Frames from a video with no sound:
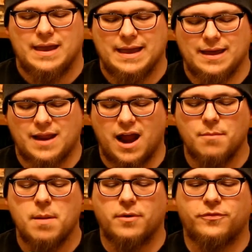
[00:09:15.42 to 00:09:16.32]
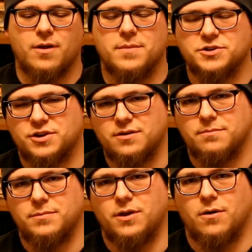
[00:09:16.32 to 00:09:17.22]
And I remember Front
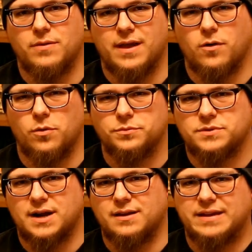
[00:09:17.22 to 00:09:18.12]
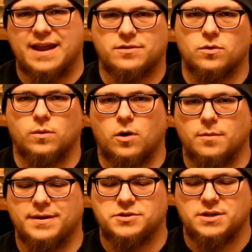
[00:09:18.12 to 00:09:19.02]
Mission, you know, that old kind of tactical
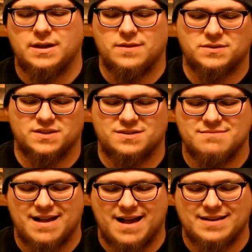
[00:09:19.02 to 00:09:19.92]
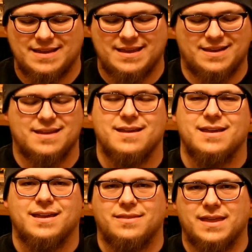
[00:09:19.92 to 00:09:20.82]
RPG, and this is not it.
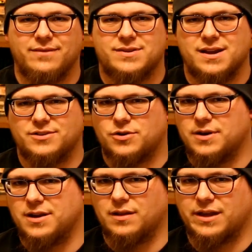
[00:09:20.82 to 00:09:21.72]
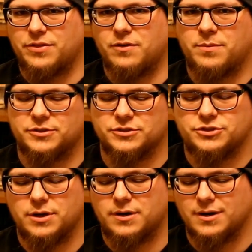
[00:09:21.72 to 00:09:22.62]
They kind of turned it into like a third-person
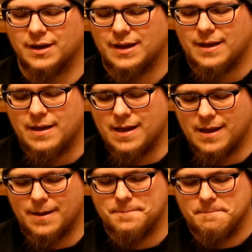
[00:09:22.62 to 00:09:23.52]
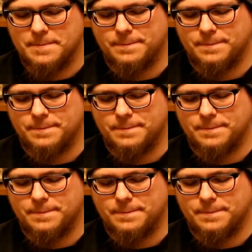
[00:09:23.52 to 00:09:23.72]
shooter, and